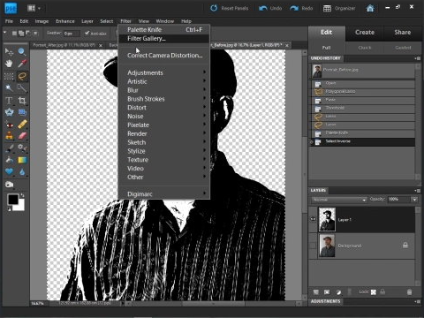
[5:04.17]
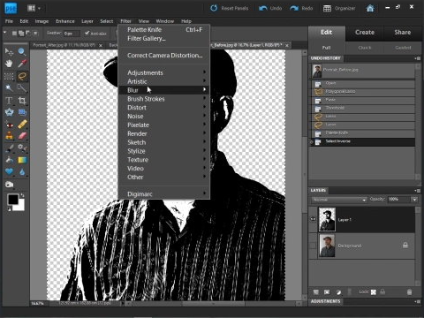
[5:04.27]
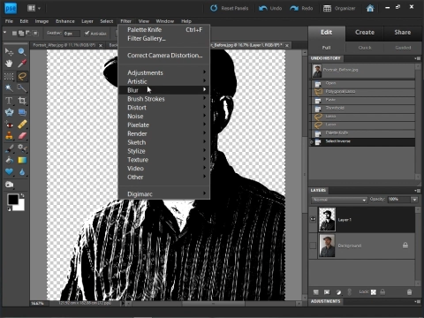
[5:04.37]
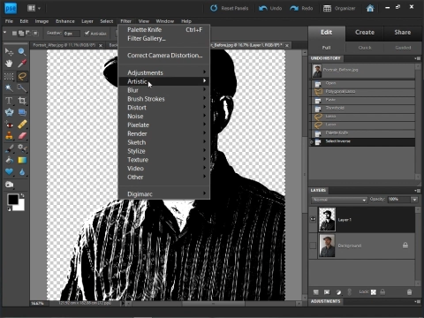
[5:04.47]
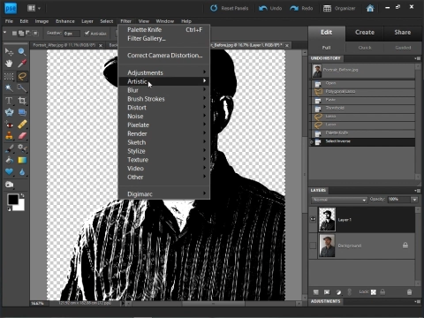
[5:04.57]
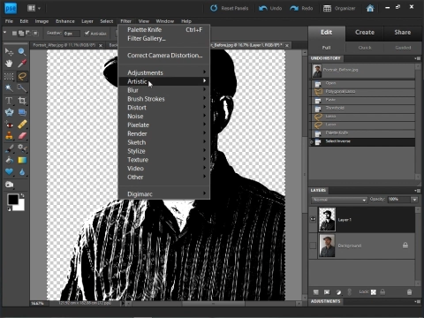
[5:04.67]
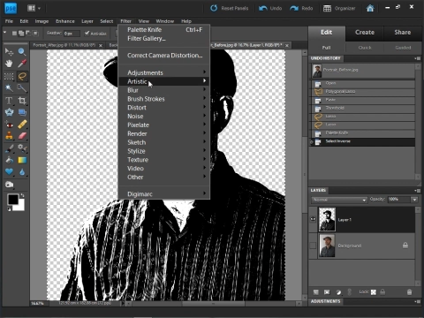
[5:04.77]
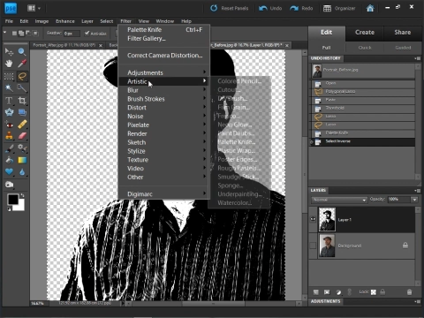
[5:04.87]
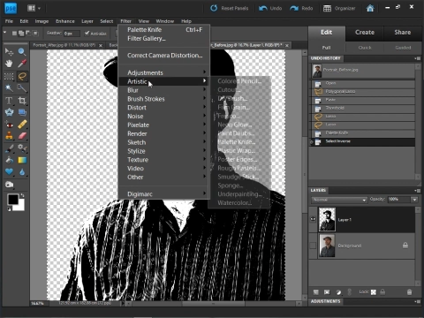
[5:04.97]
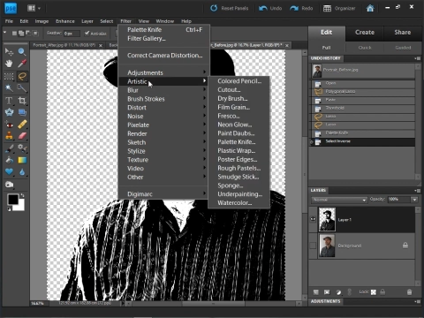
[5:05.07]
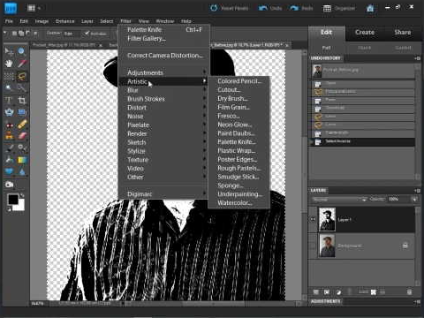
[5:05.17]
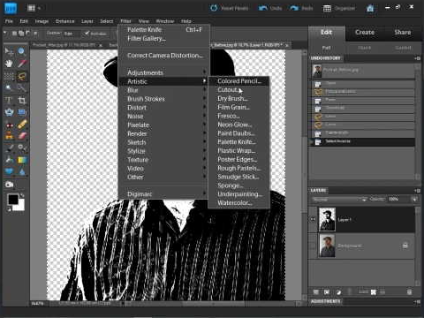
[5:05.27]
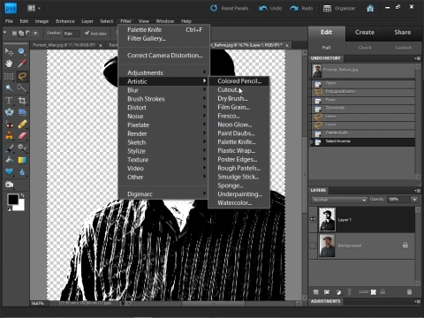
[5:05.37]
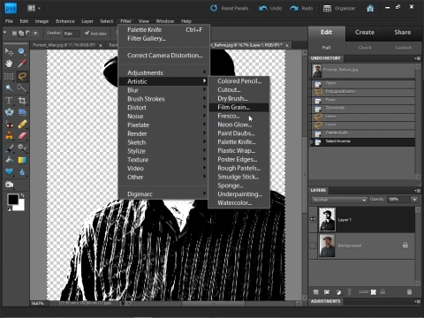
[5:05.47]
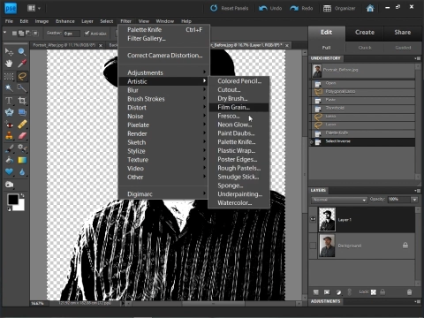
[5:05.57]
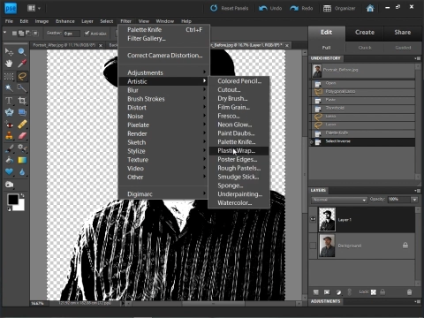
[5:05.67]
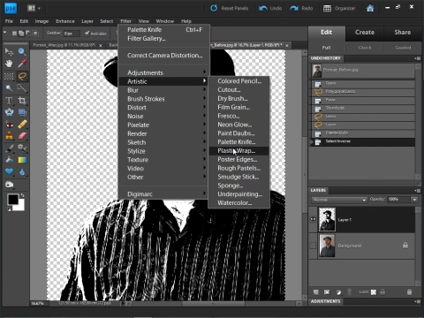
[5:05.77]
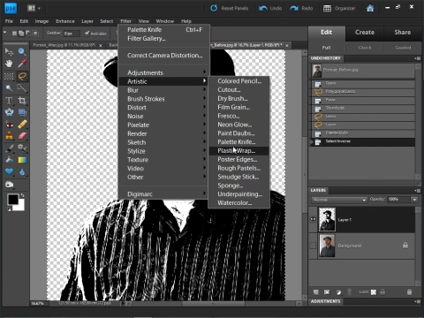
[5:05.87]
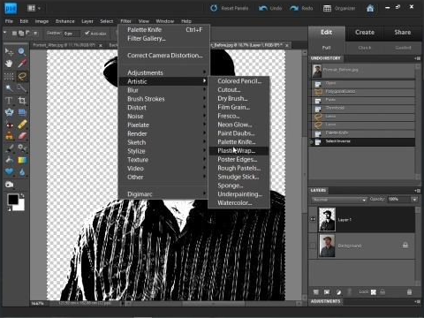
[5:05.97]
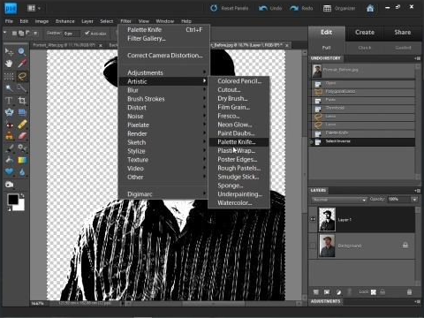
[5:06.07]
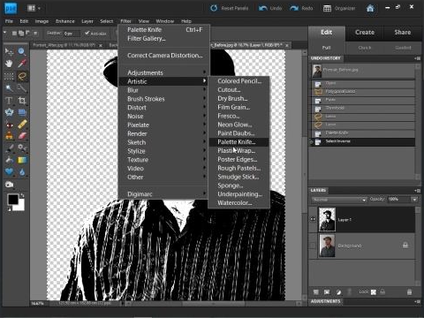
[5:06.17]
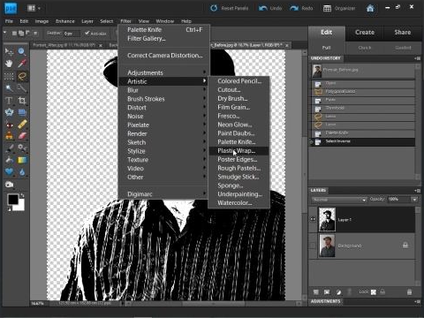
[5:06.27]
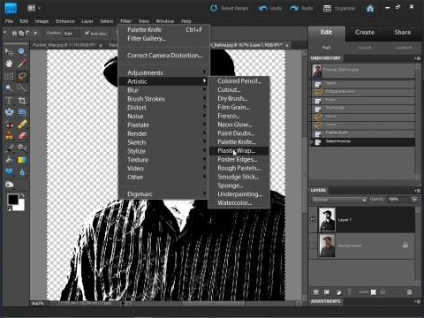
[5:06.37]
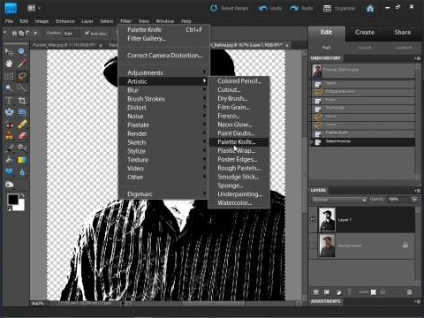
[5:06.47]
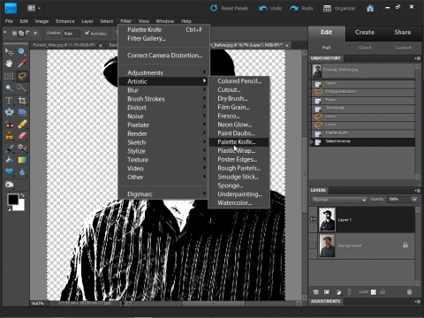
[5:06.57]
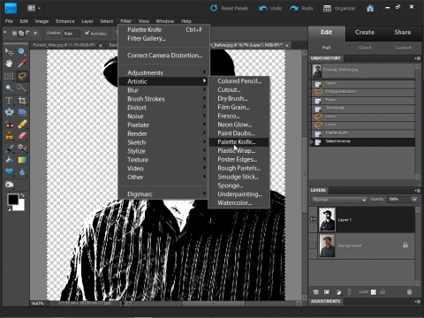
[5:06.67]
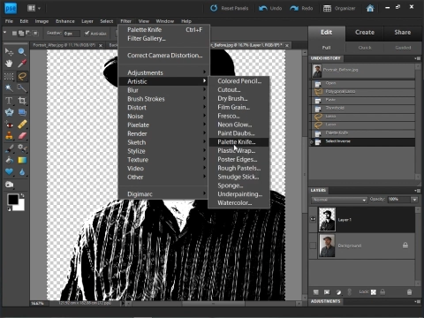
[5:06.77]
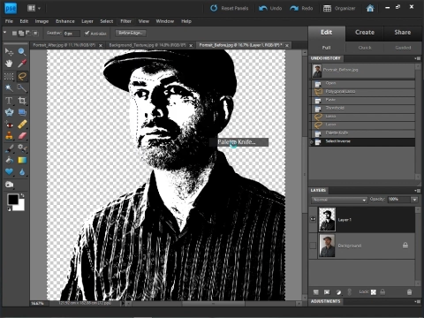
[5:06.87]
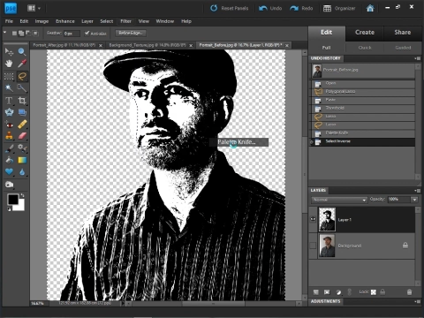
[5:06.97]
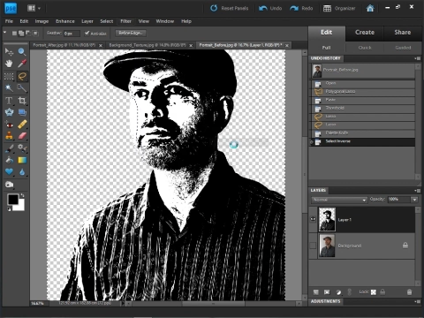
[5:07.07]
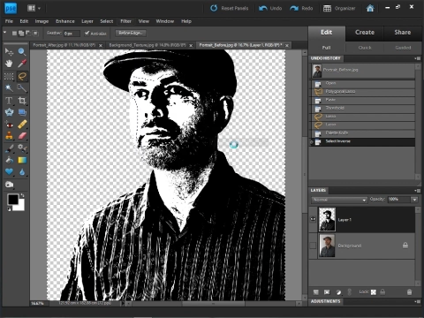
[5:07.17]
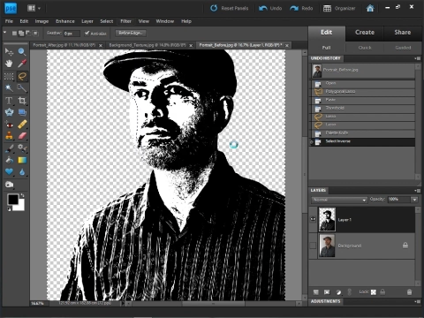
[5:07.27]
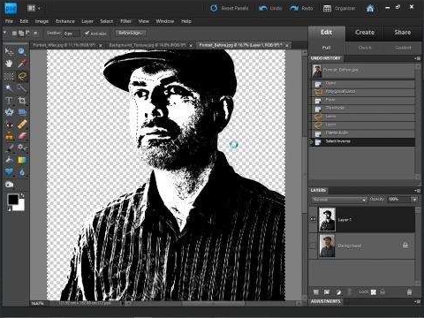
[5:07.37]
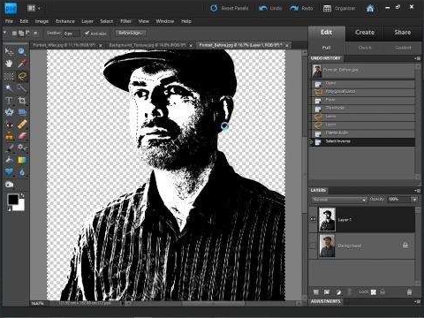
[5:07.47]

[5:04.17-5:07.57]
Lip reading: (no speaker visible)